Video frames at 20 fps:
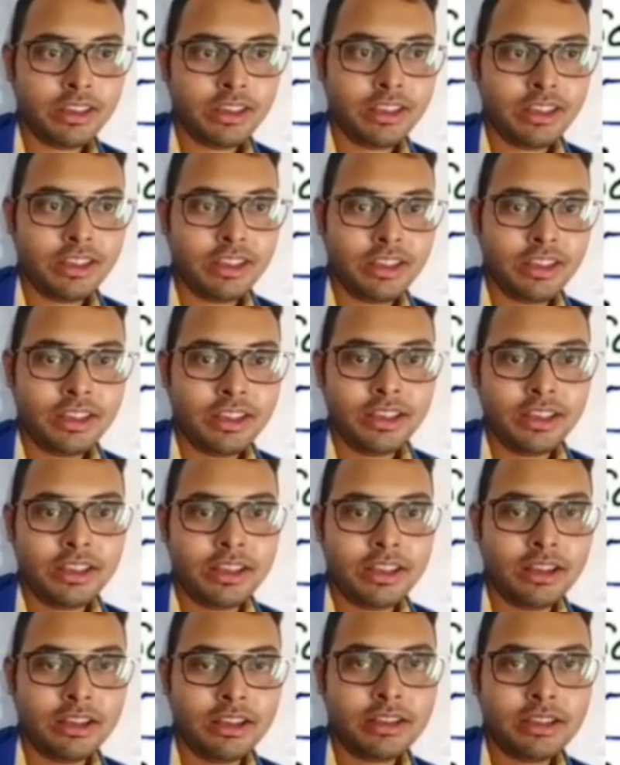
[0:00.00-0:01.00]
Okay,
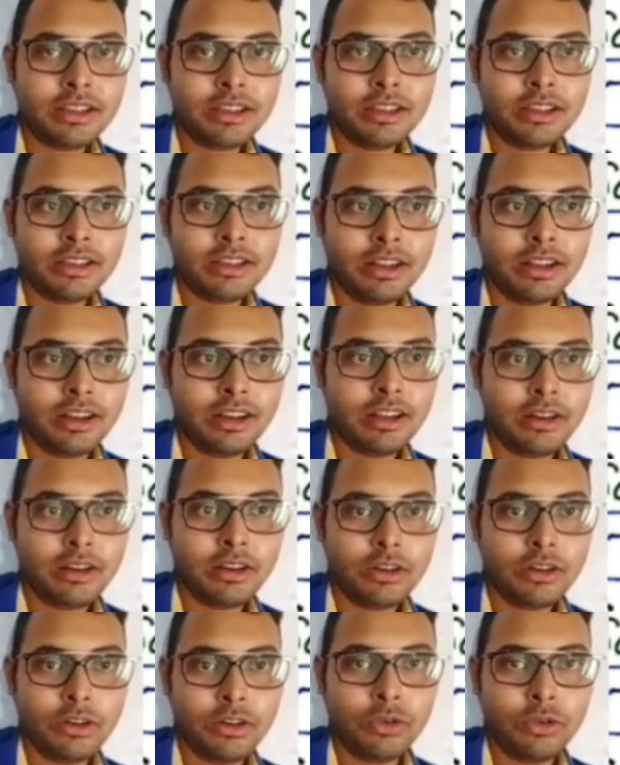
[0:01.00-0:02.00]

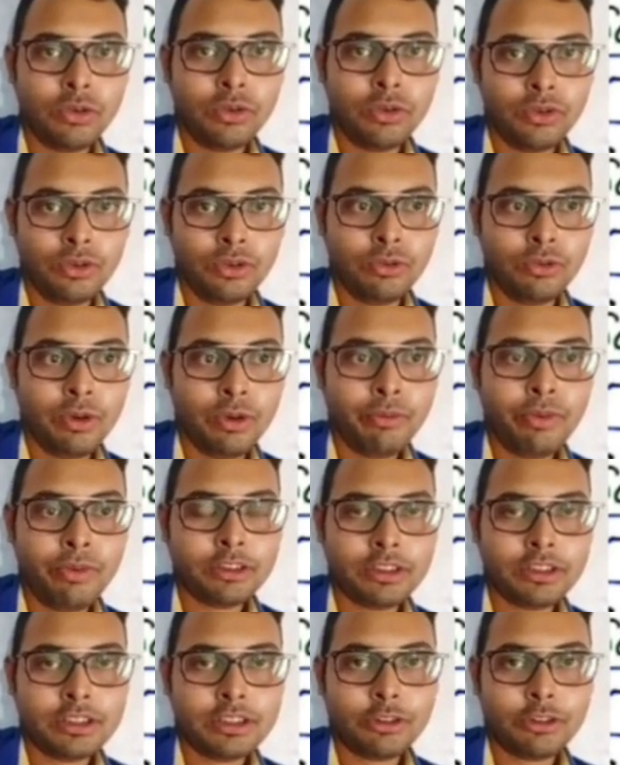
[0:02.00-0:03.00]
this is the
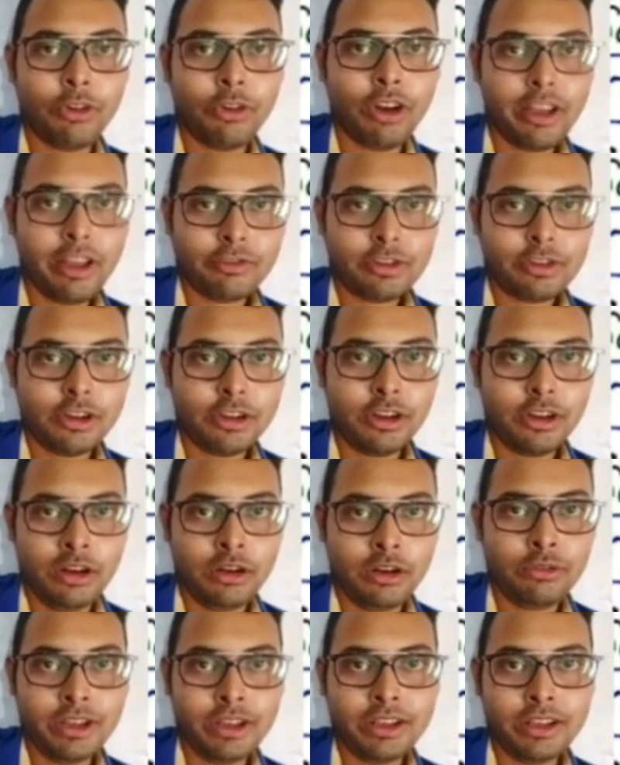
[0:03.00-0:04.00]
wave function is
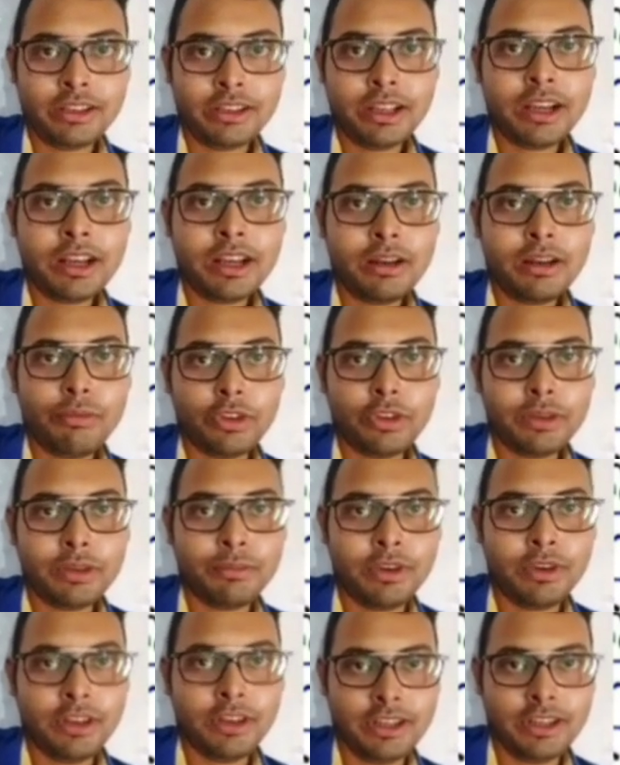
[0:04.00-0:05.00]
collapsed to a
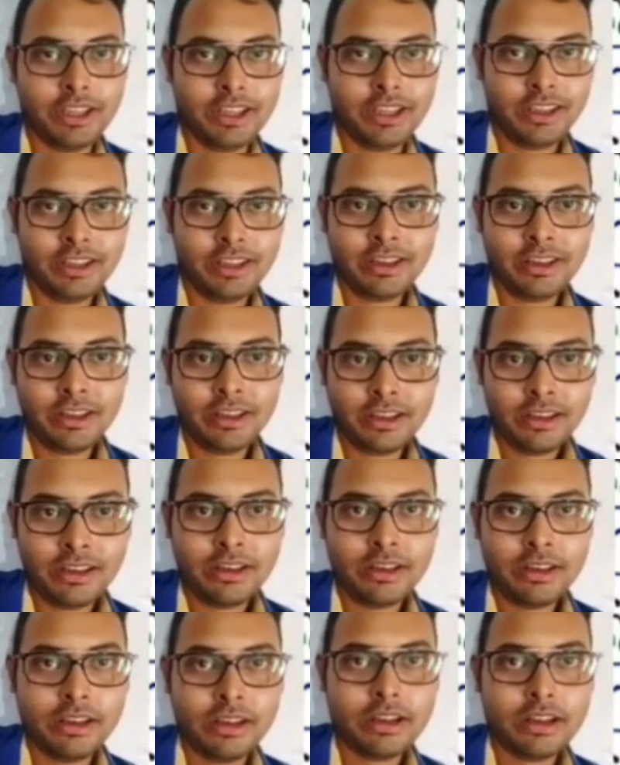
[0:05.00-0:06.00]
single possibility.